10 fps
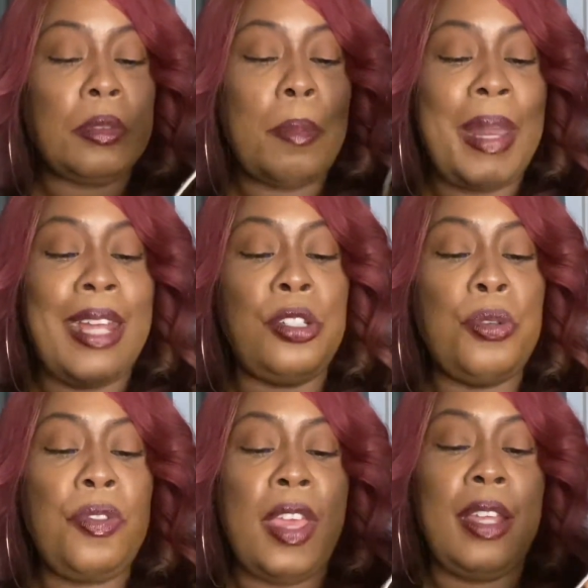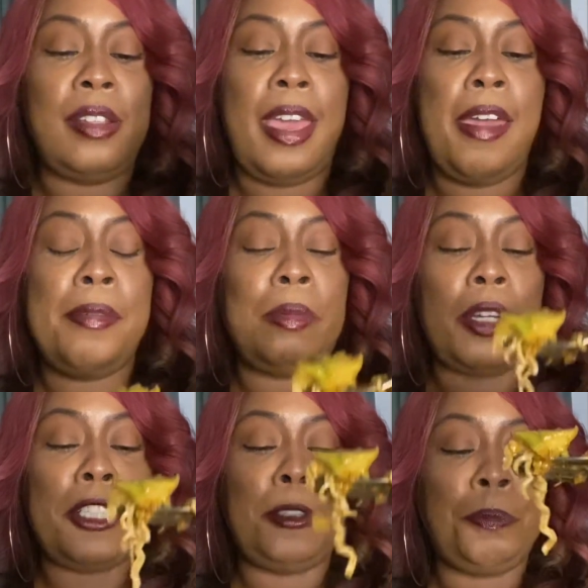But I do think that
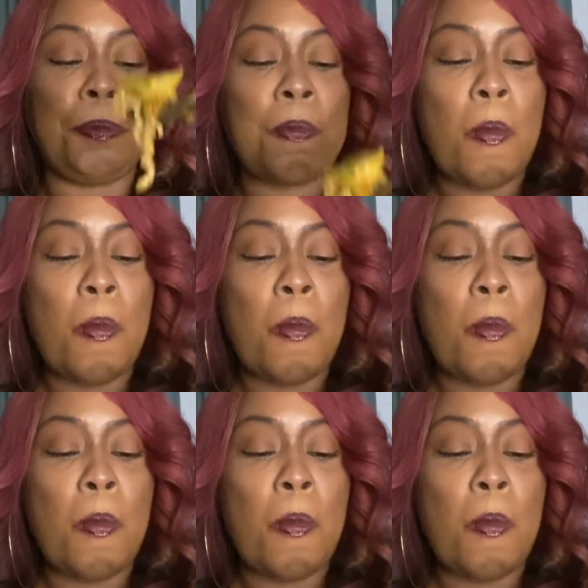Ellie